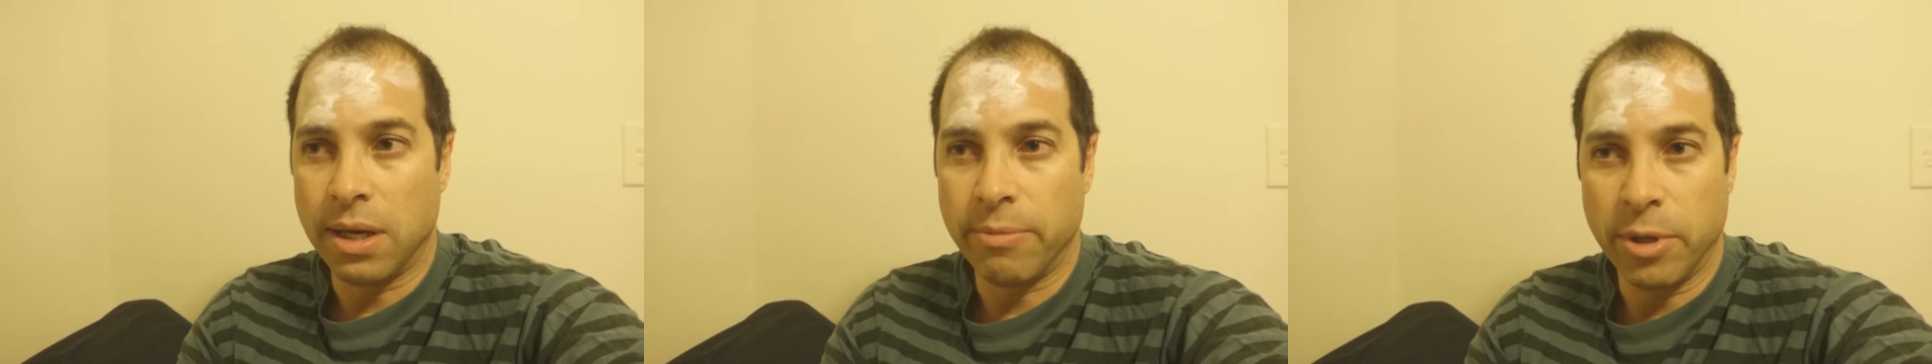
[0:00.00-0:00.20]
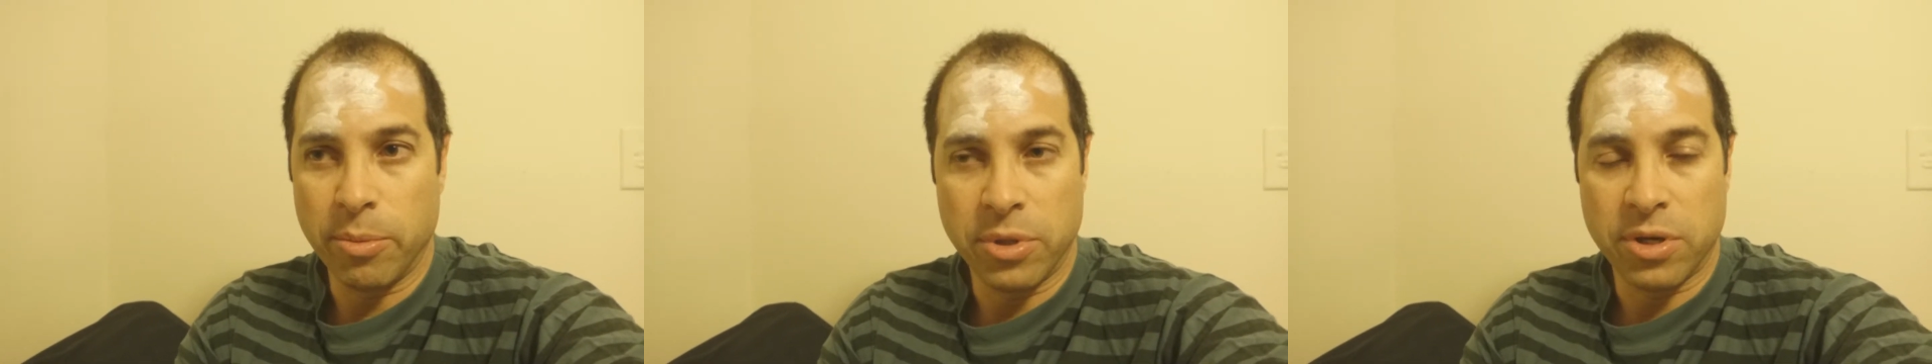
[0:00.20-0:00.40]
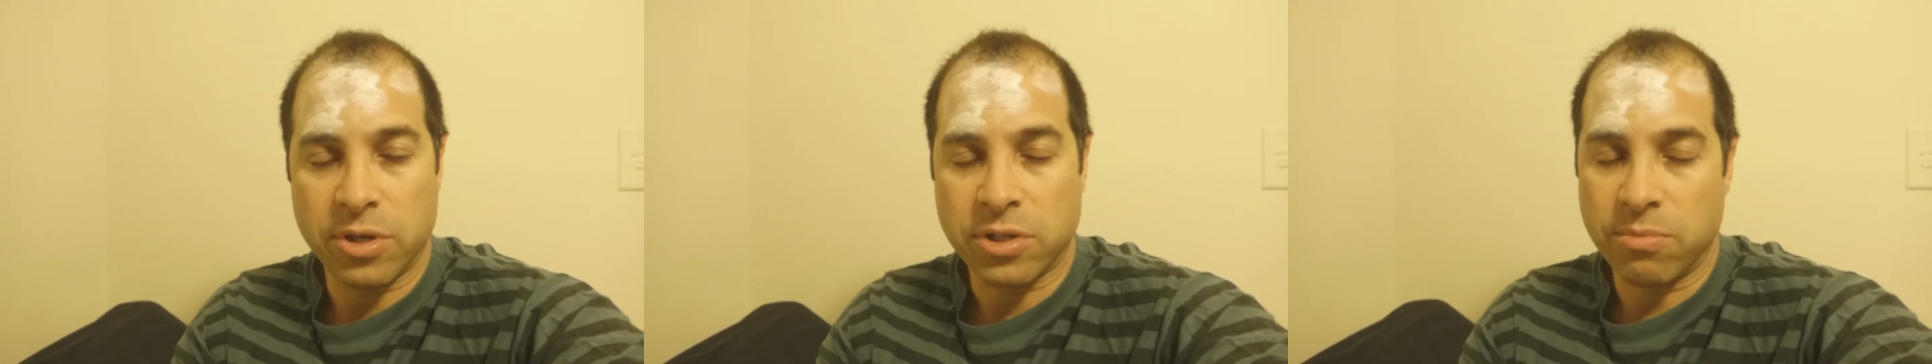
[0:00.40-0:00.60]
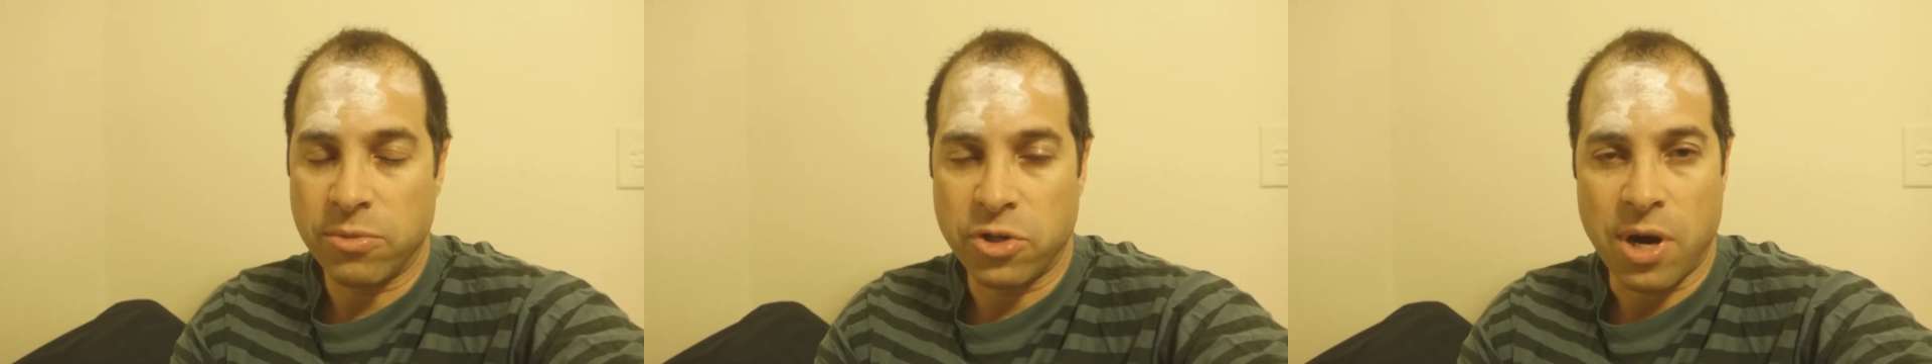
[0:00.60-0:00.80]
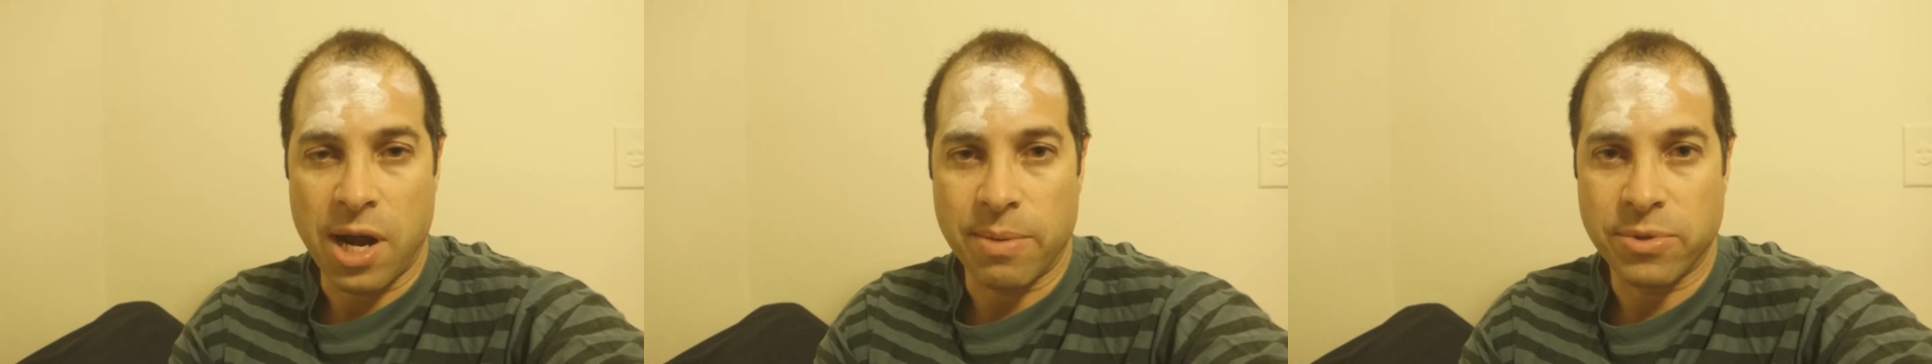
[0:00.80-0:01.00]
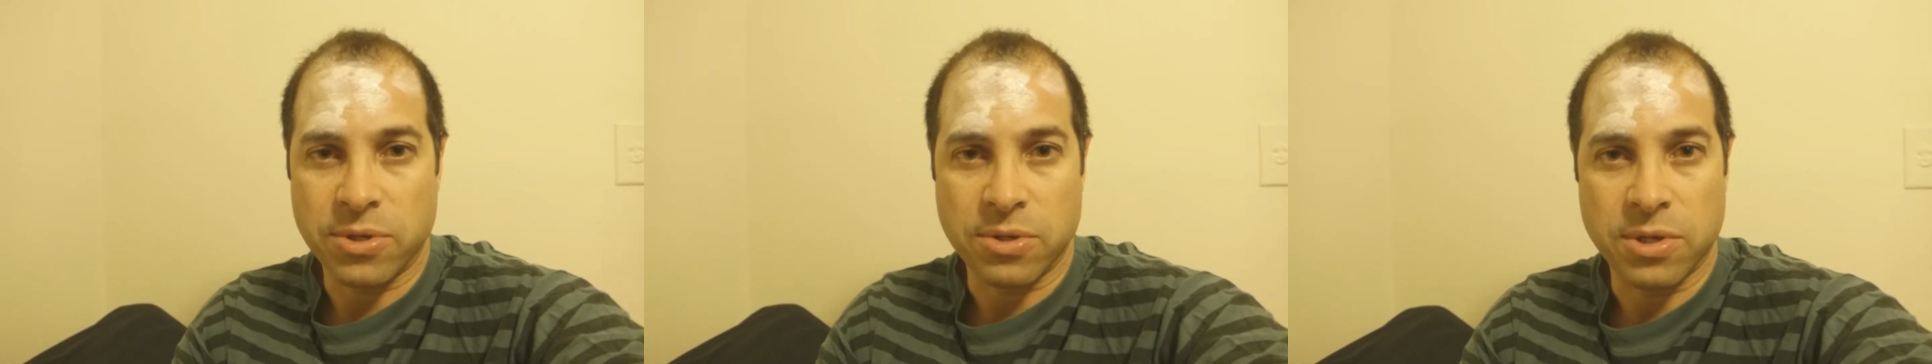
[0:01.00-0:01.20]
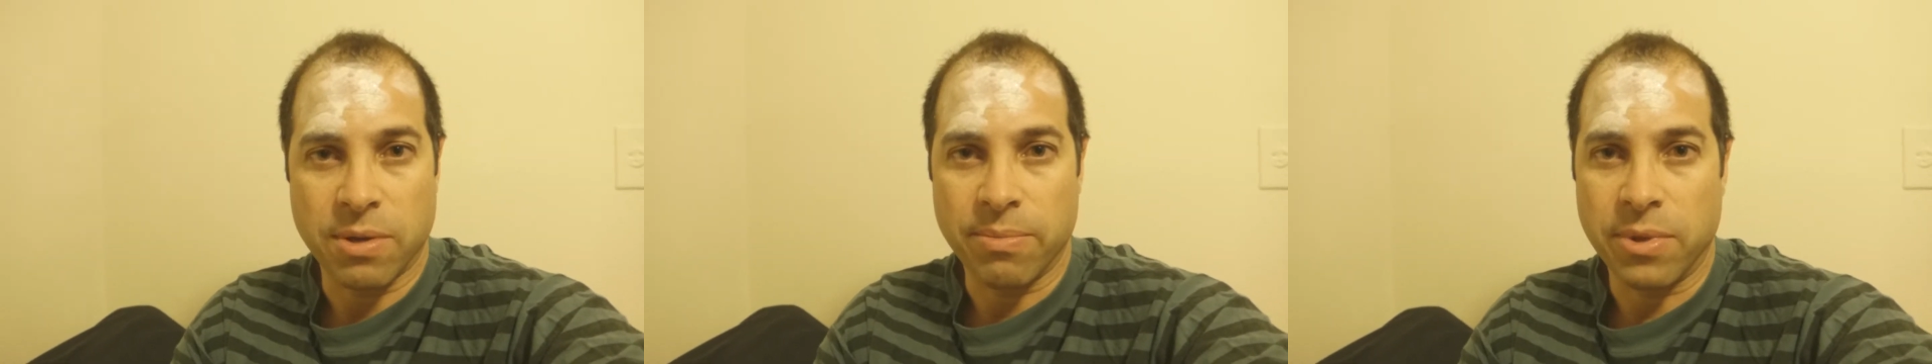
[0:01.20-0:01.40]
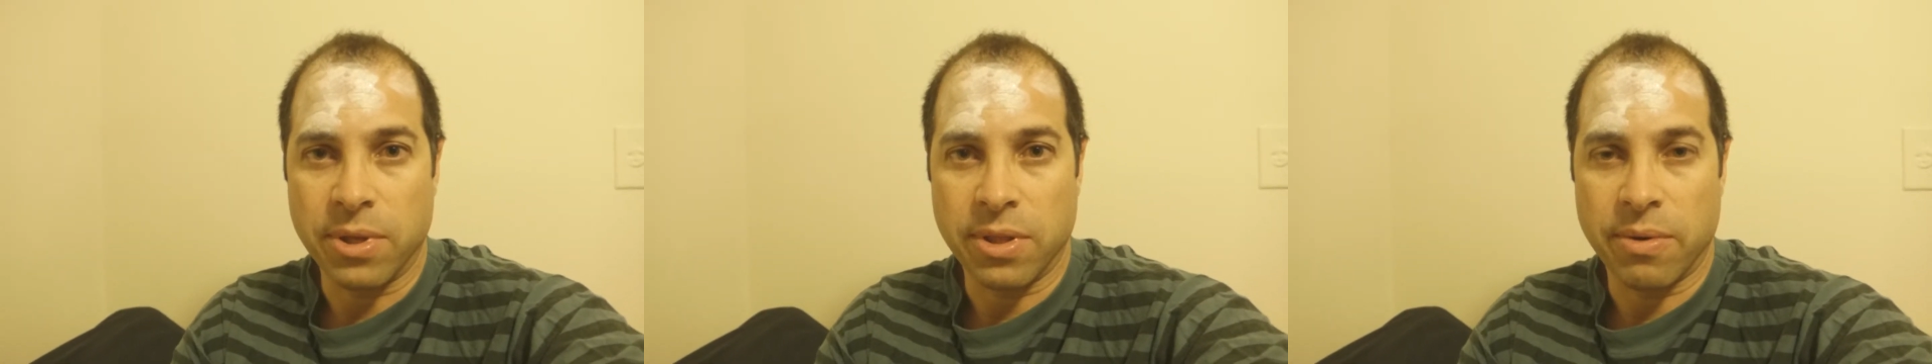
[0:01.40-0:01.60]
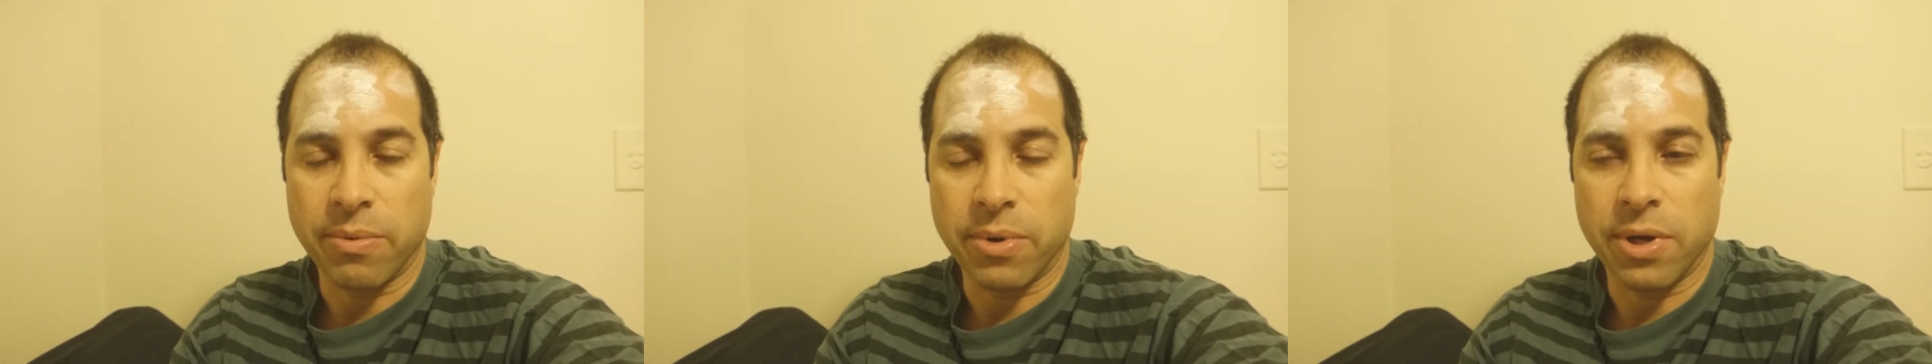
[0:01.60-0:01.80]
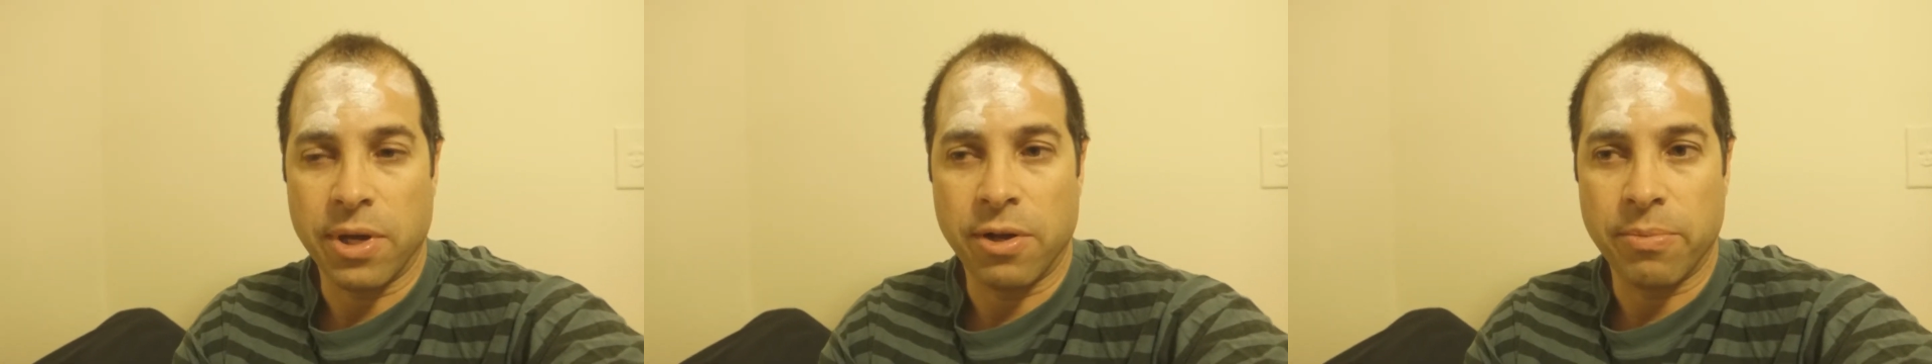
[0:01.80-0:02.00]
maybe there's some drops or something that
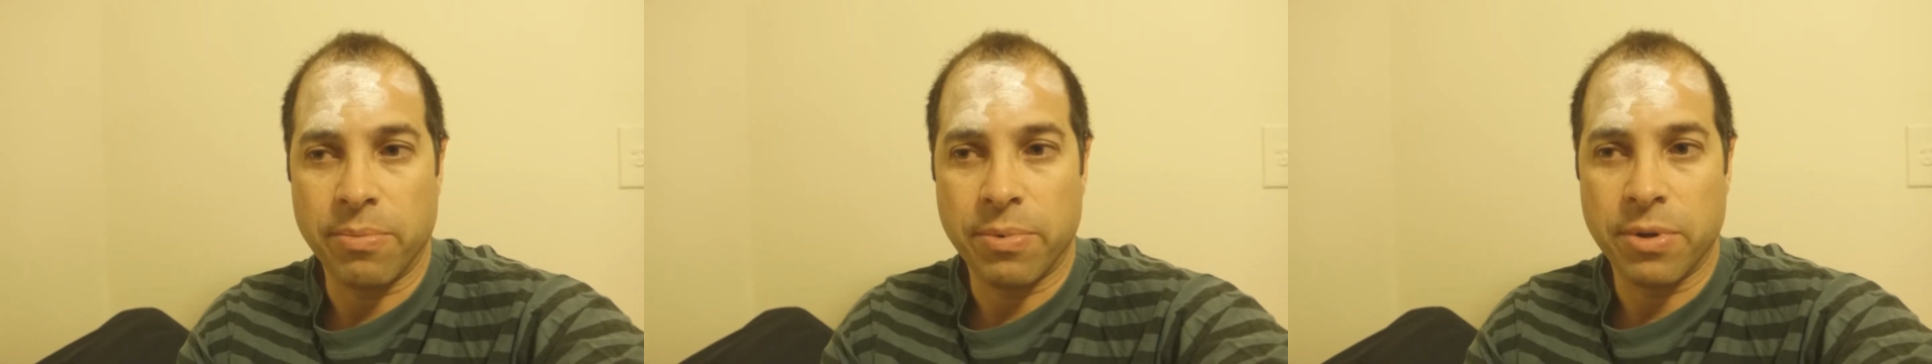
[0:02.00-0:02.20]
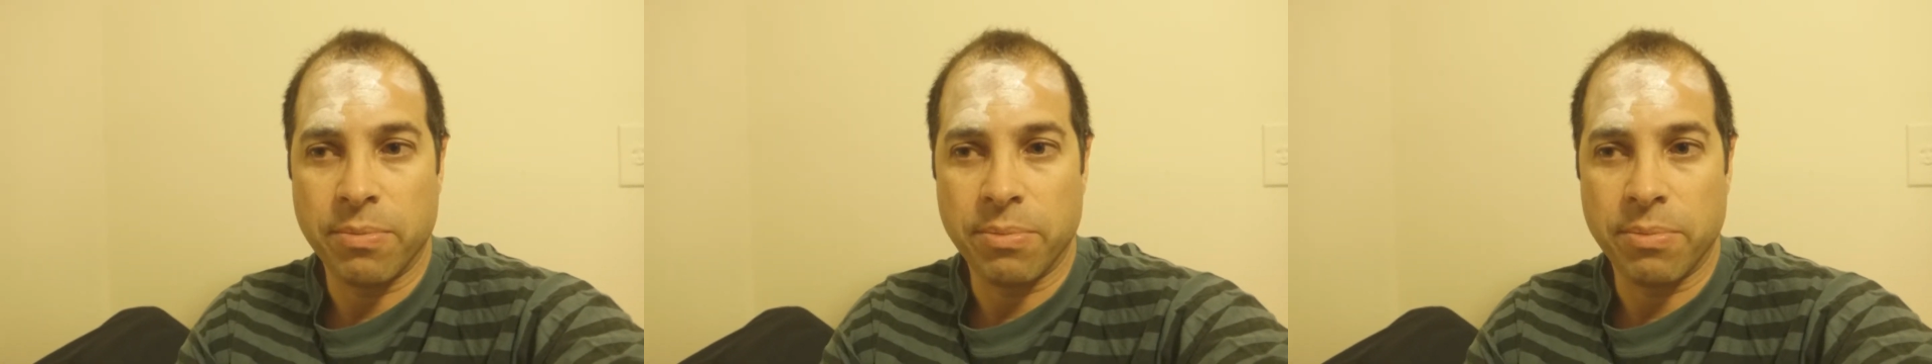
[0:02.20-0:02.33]
will help.